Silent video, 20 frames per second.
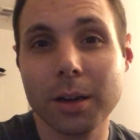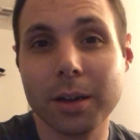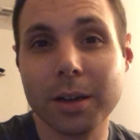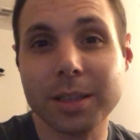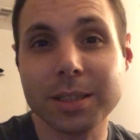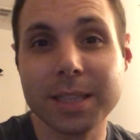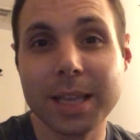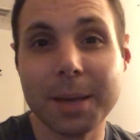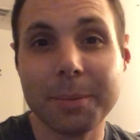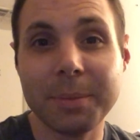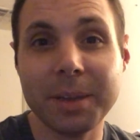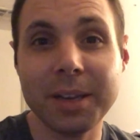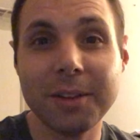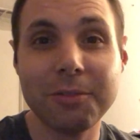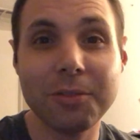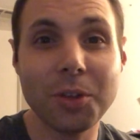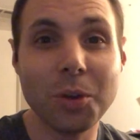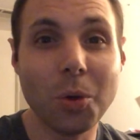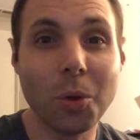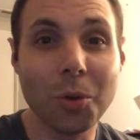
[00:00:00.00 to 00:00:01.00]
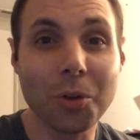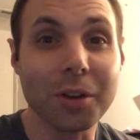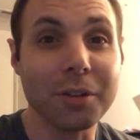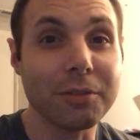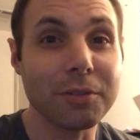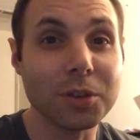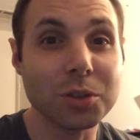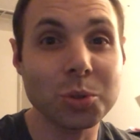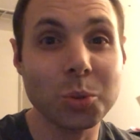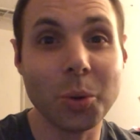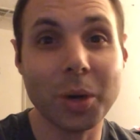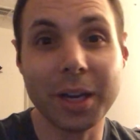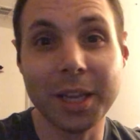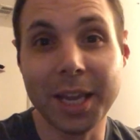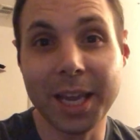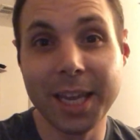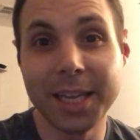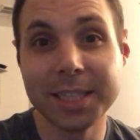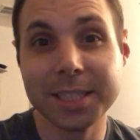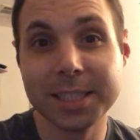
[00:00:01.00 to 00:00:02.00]
Does that mean if you hold it for
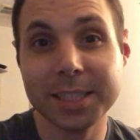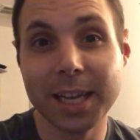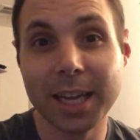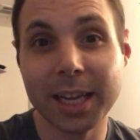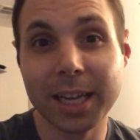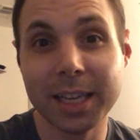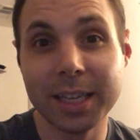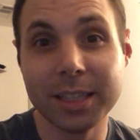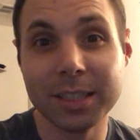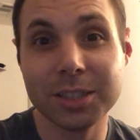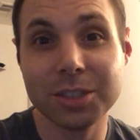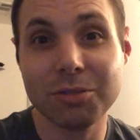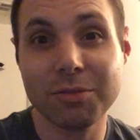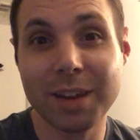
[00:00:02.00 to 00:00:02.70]
28 seconds,